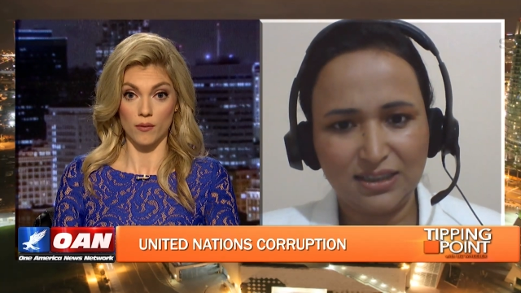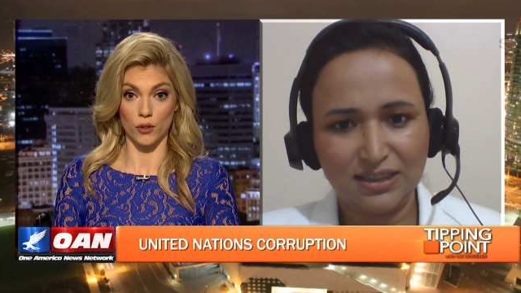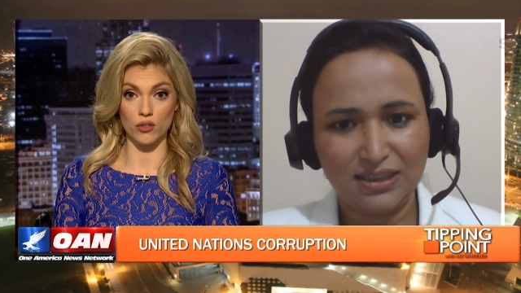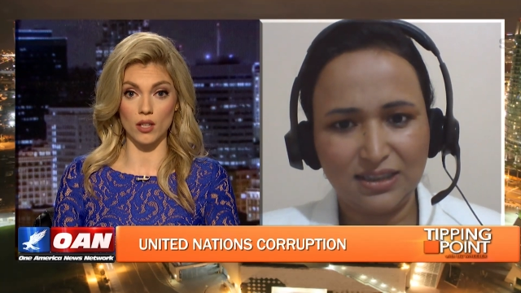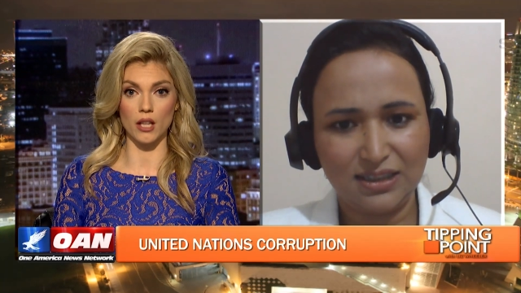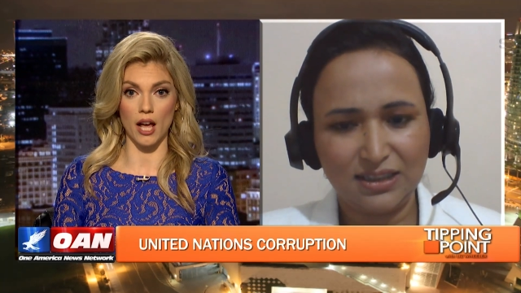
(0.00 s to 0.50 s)

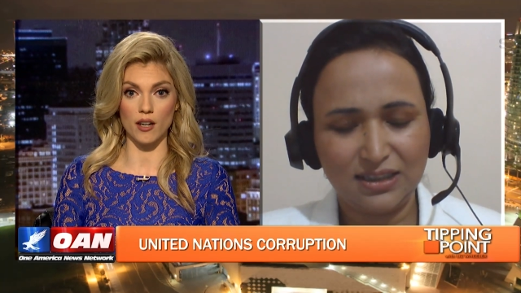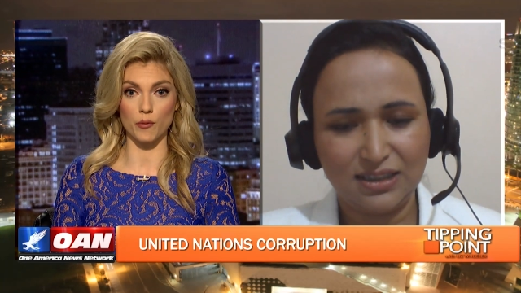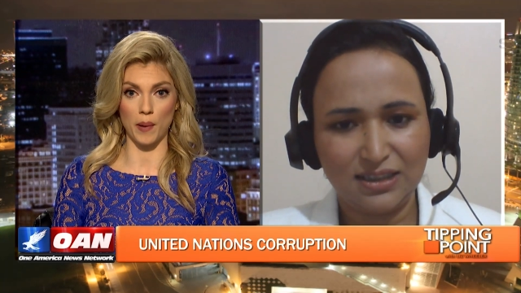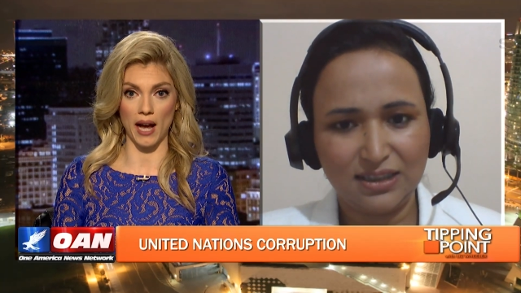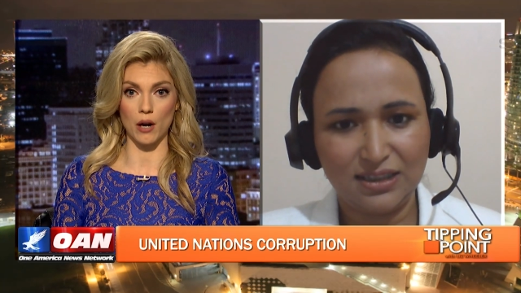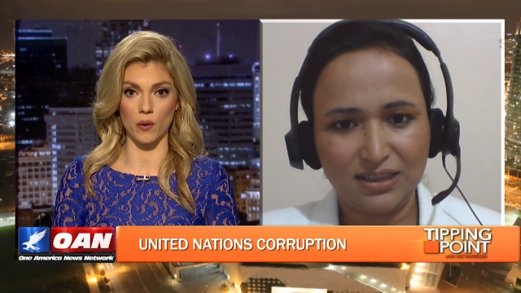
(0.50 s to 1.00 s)
Speaker 1: there's a lot of
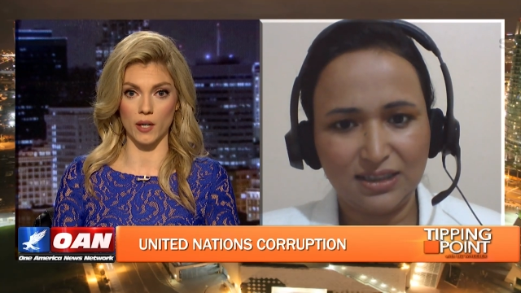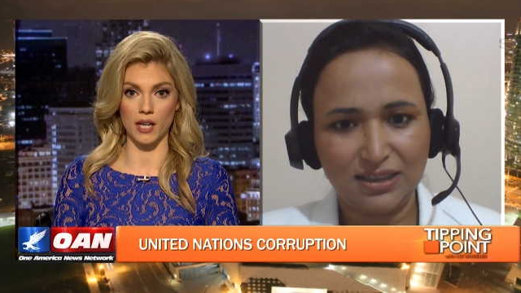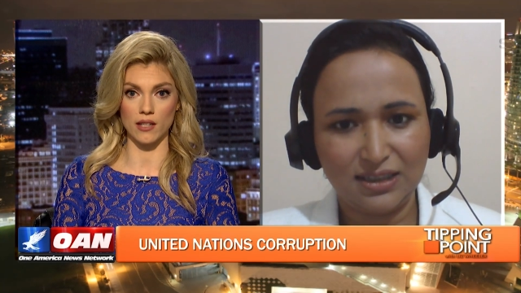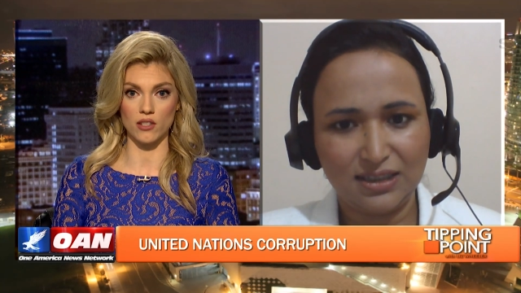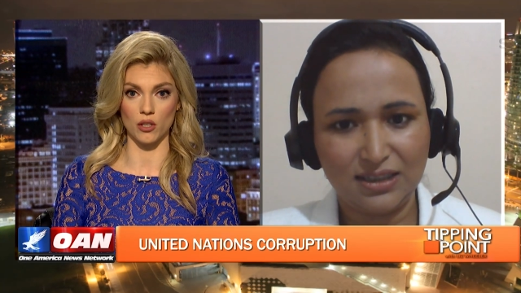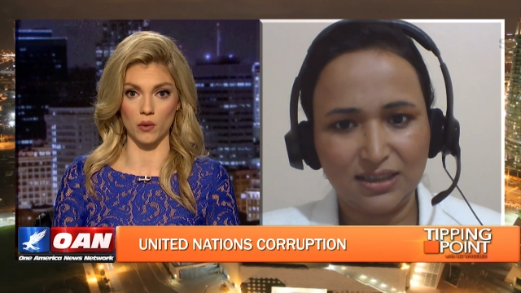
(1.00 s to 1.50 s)
power
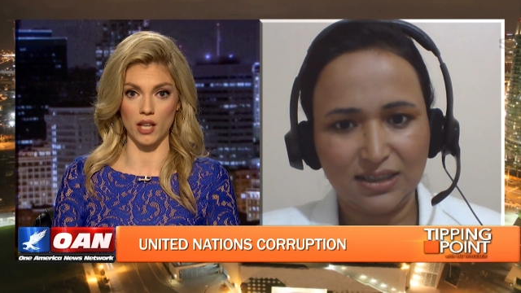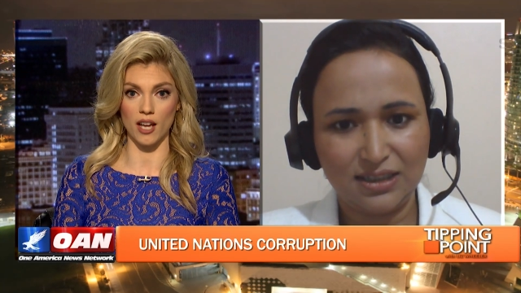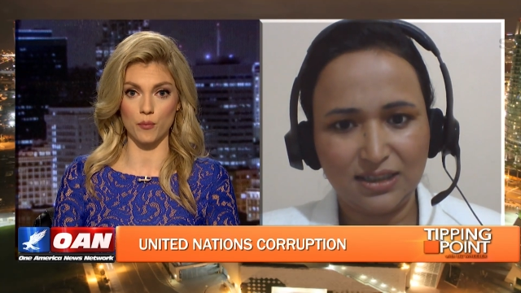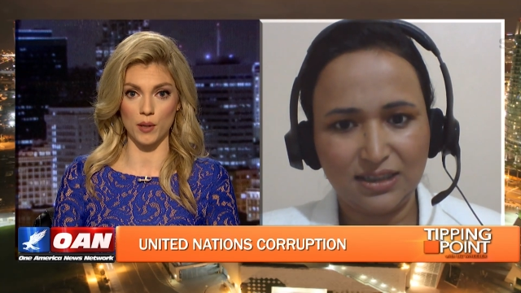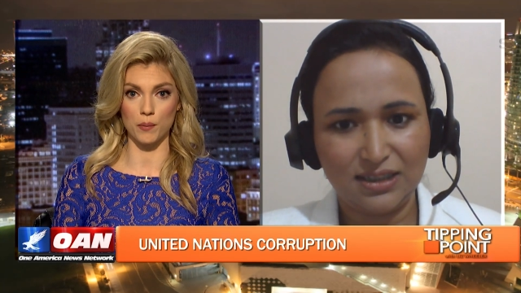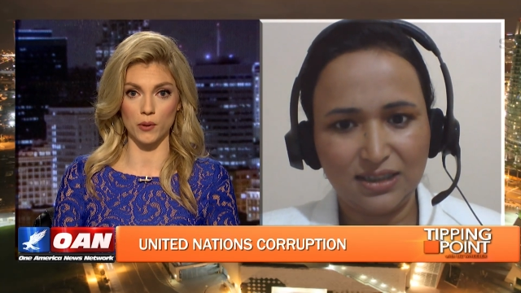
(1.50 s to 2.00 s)
against you. A lot
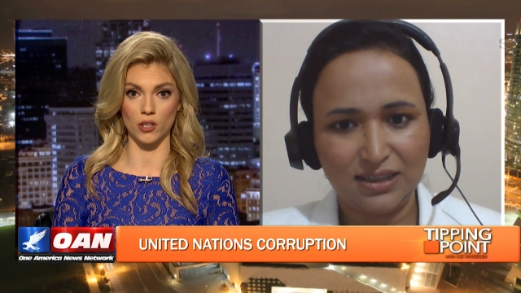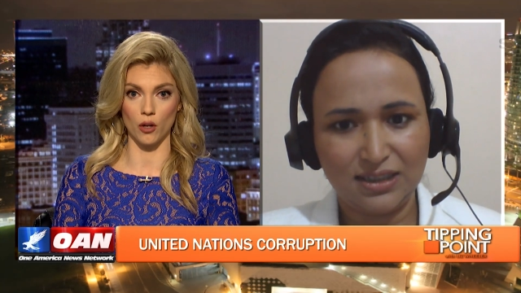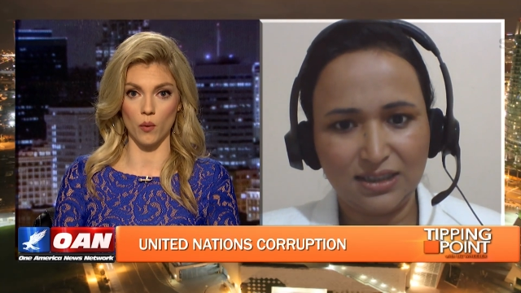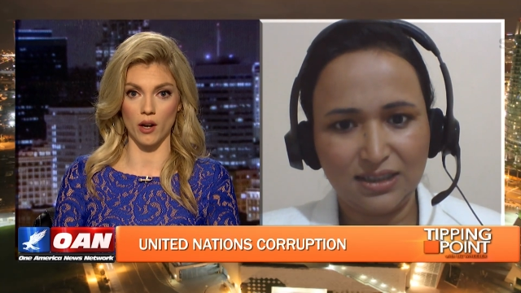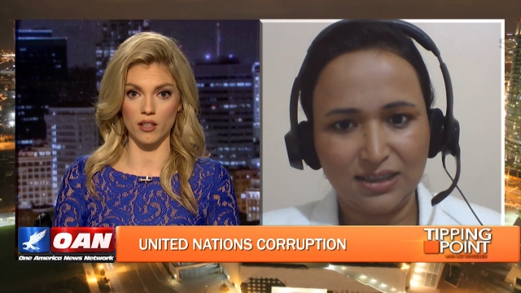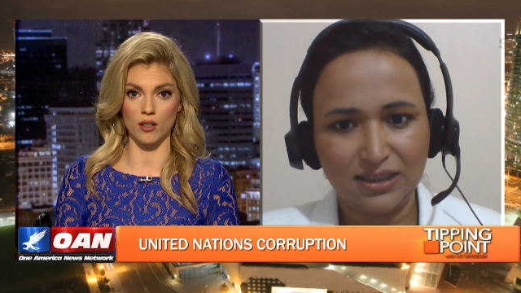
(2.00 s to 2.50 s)
of people don't
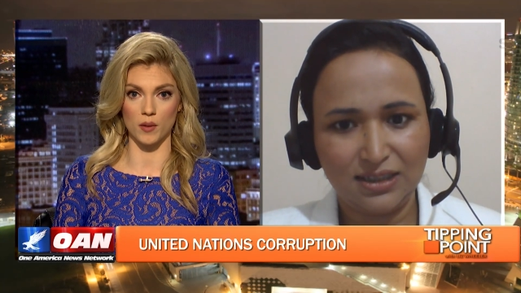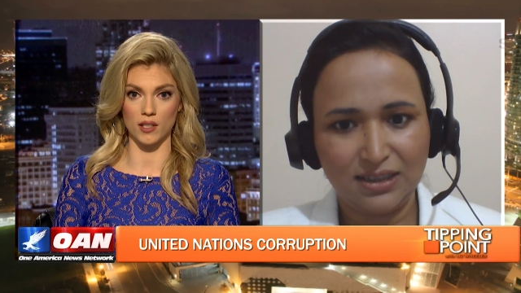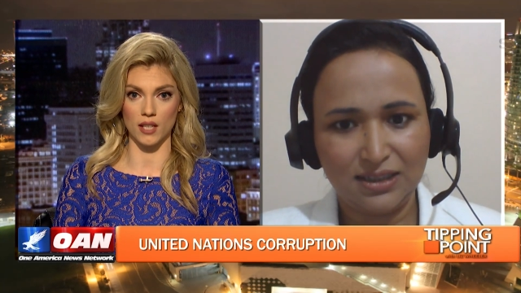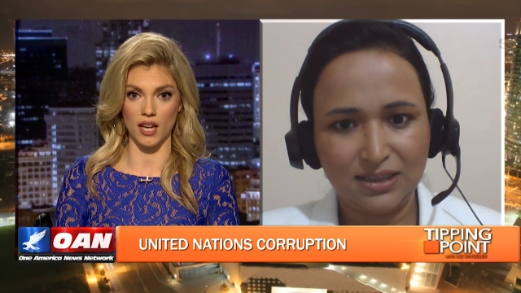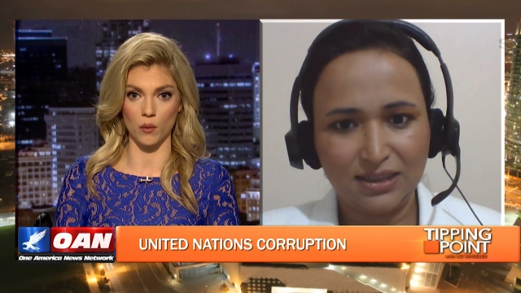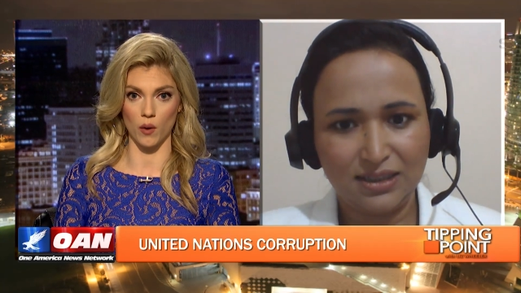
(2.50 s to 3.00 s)
want you to be
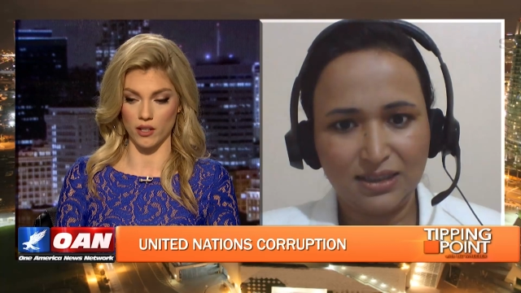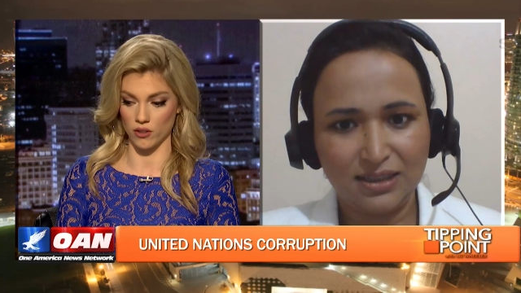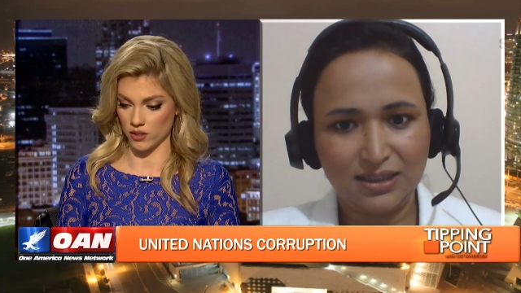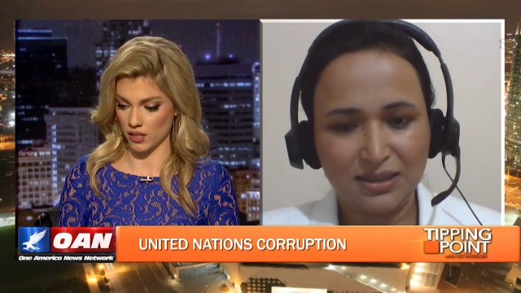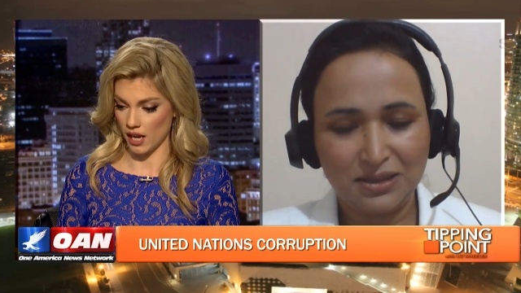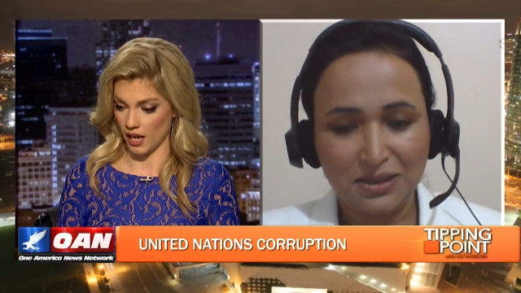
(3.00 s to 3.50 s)
saying what you're
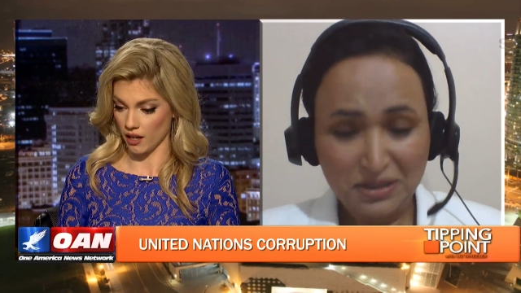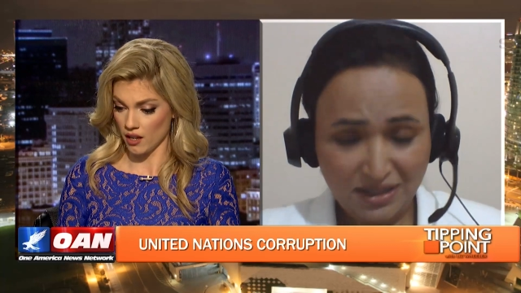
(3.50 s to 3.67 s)
saying.